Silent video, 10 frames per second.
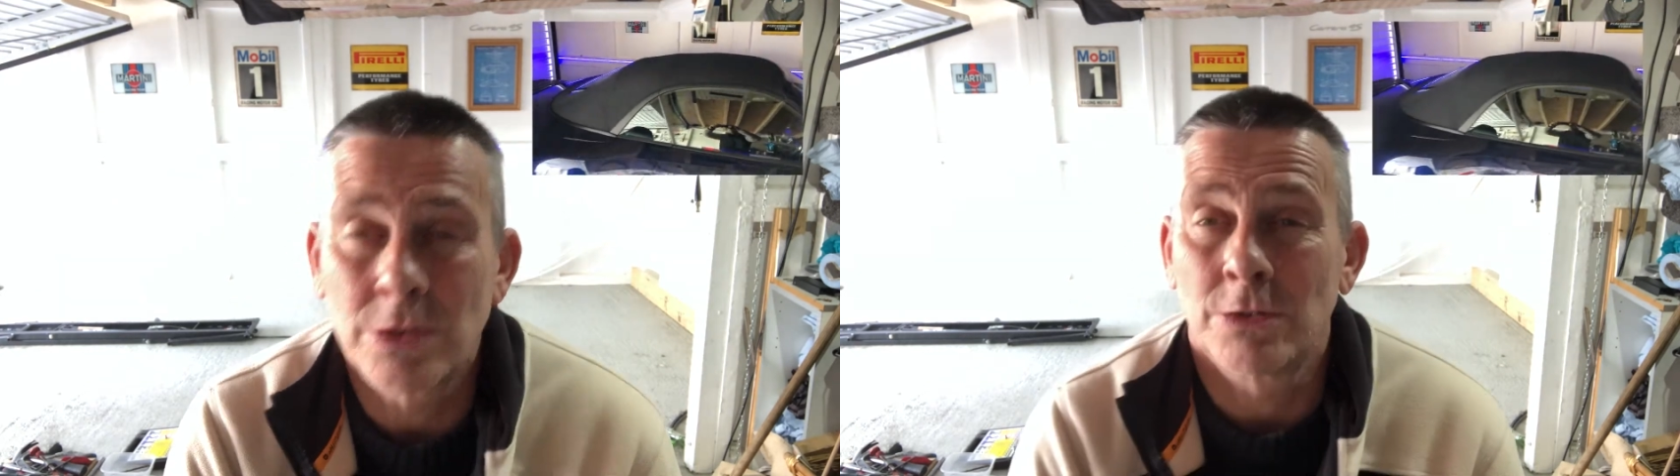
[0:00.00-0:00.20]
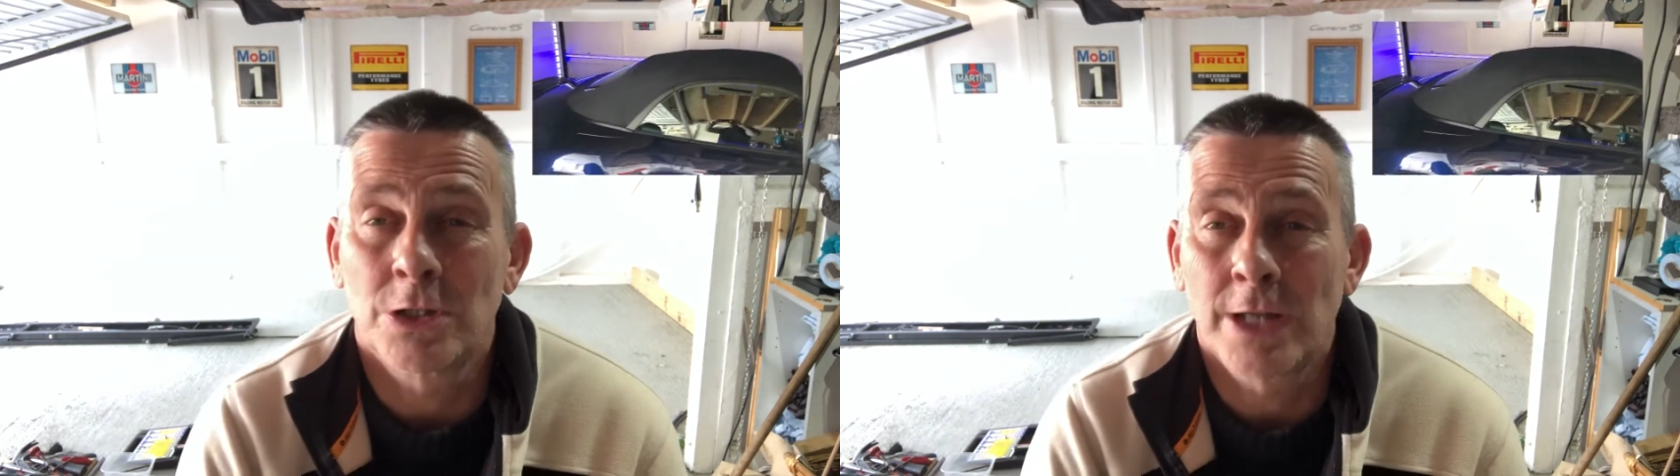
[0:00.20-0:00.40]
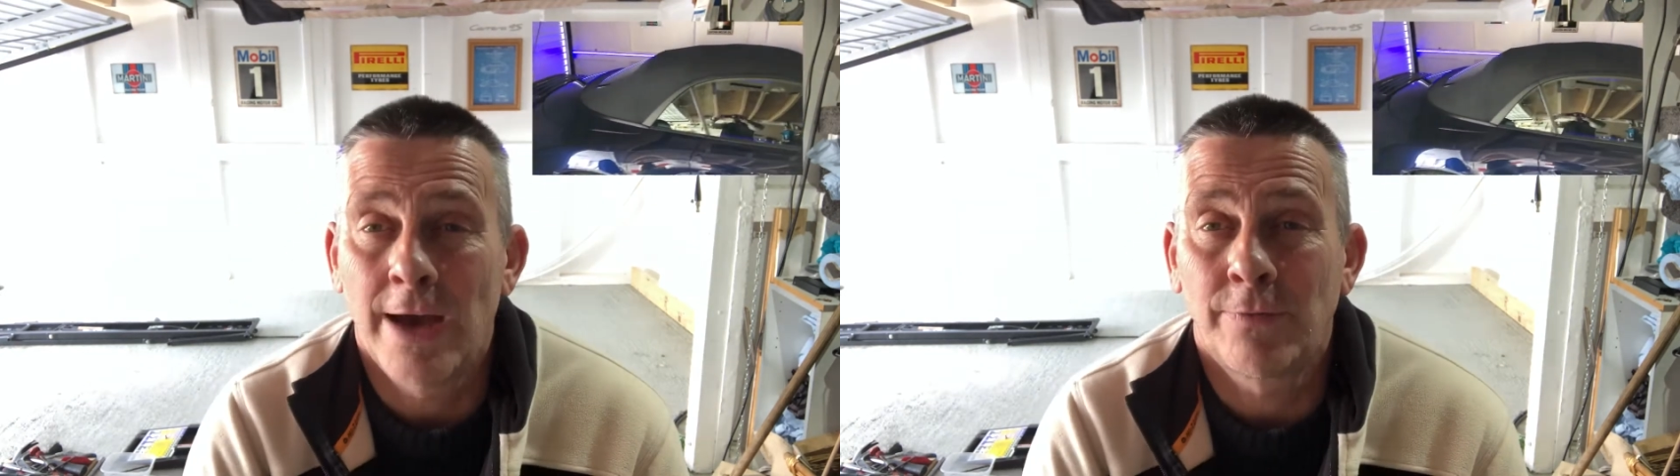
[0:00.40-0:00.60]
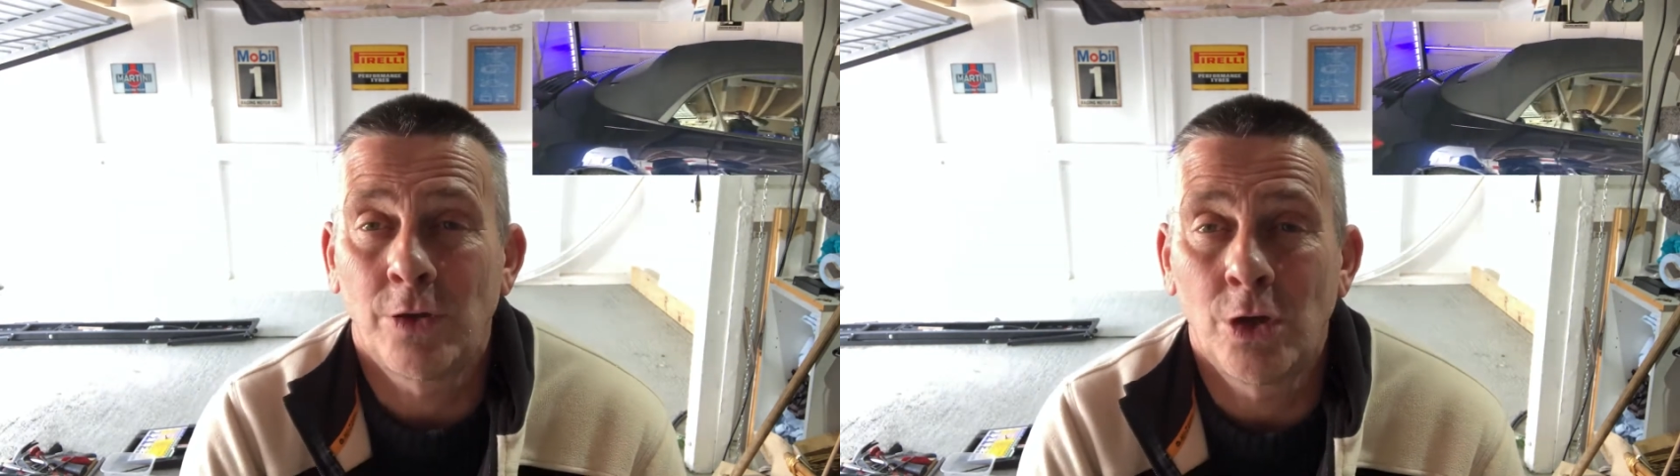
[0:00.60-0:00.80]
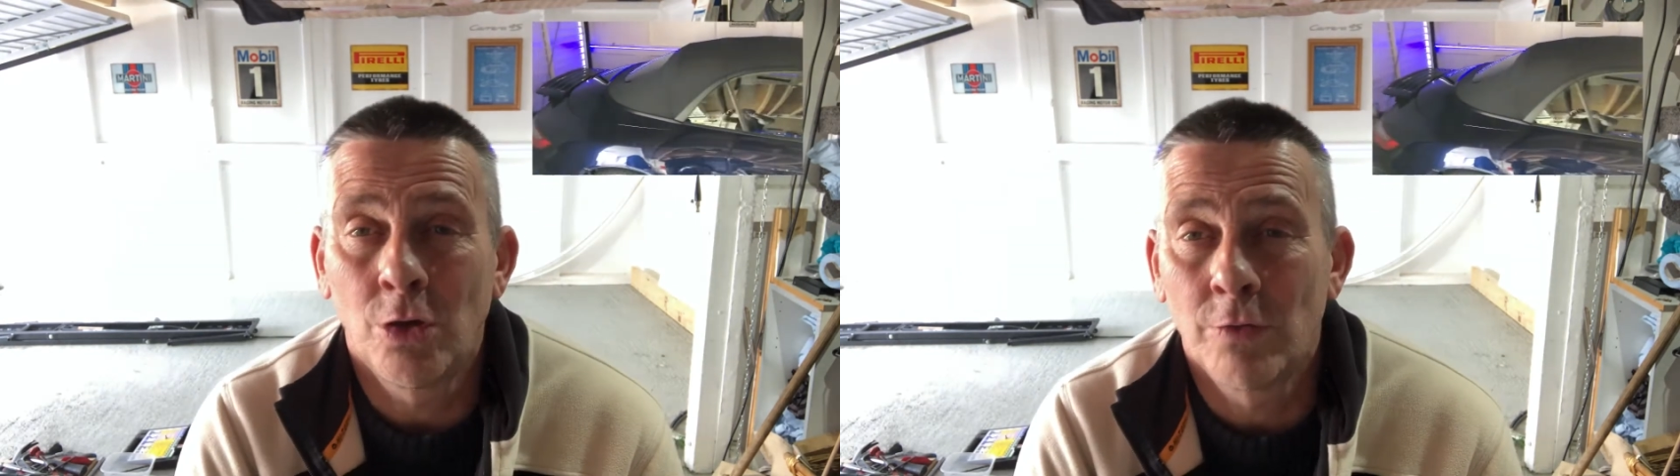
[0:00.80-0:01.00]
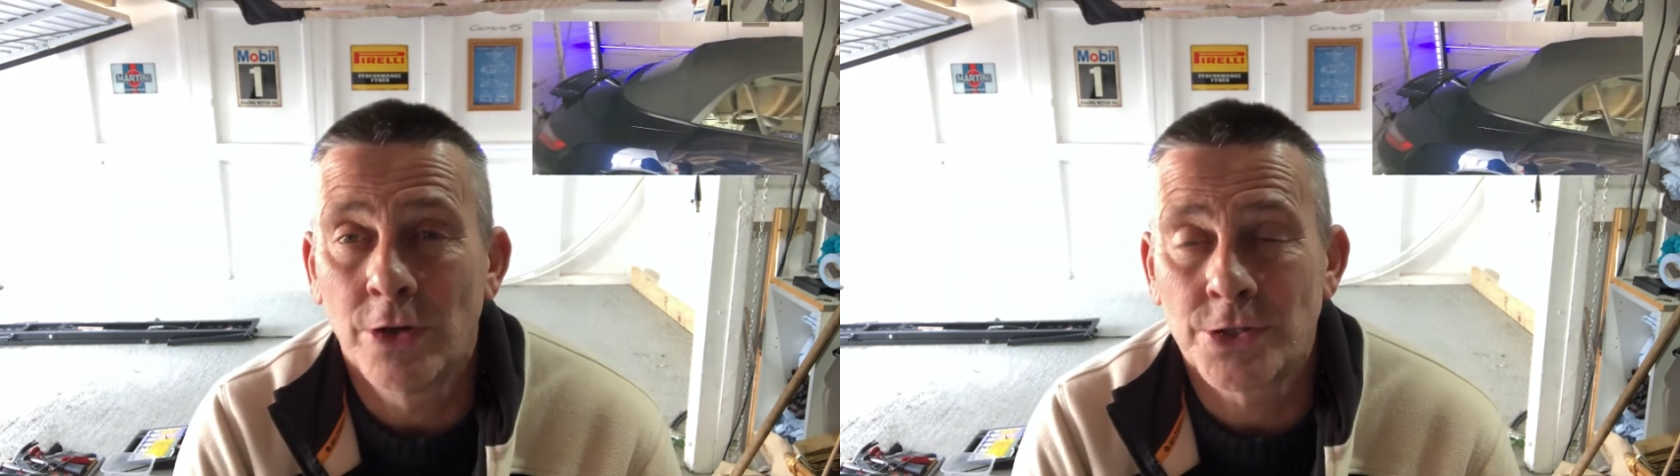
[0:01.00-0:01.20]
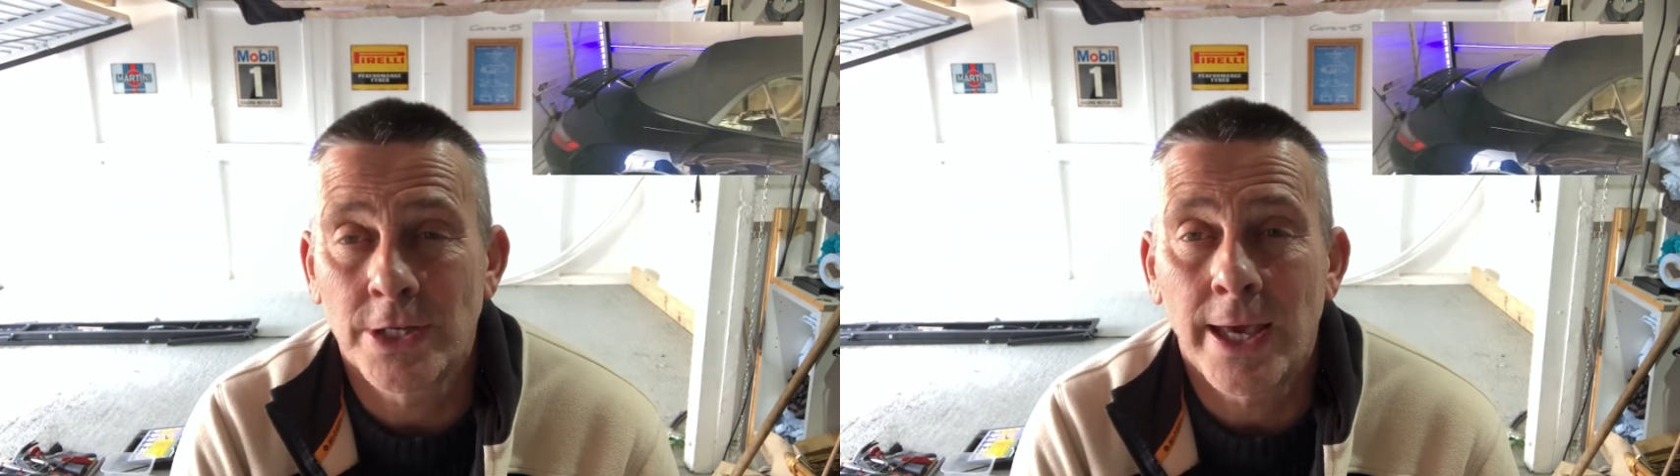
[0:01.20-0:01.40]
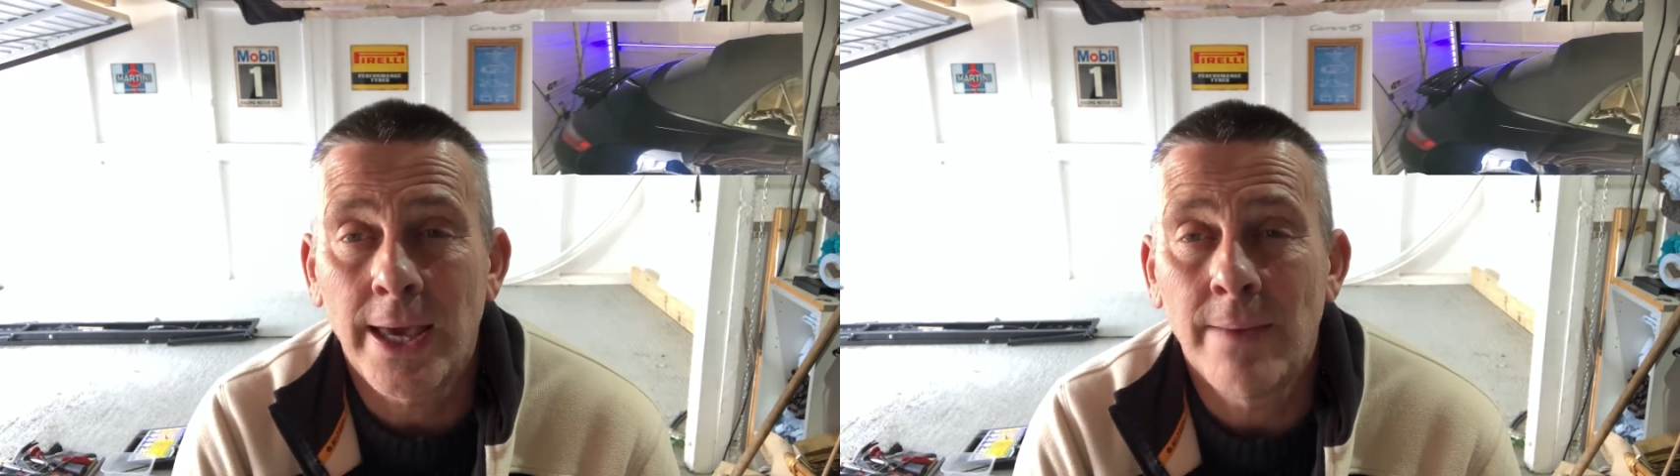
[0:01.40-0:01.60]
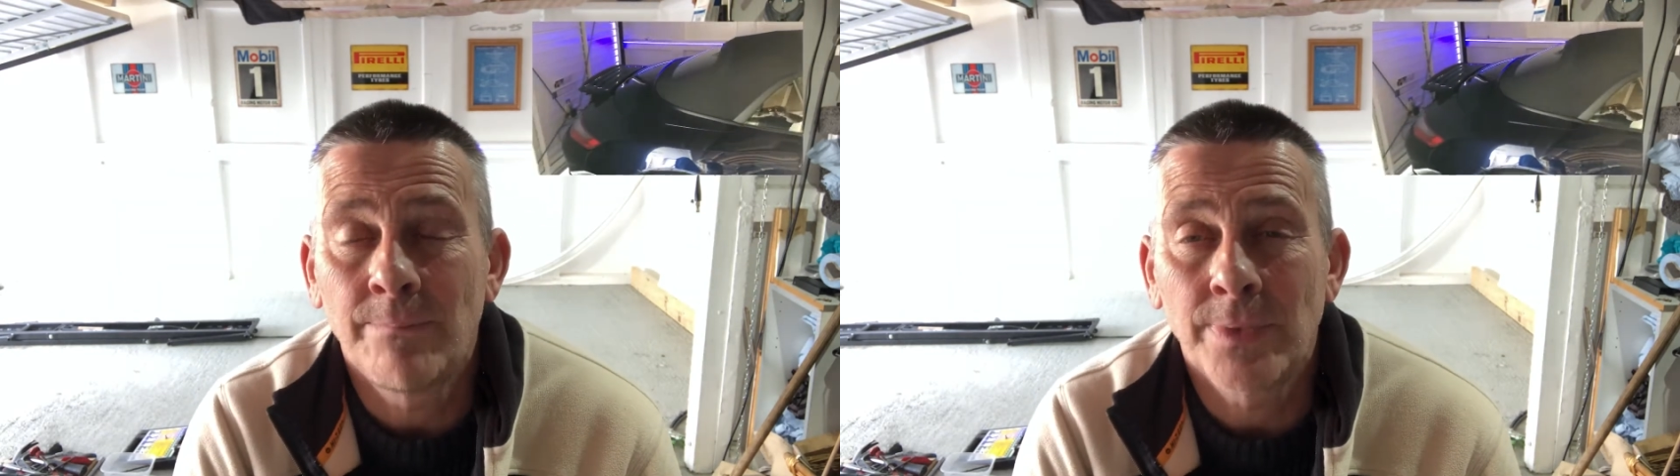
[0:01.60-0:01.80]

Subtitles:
just out of curiosity,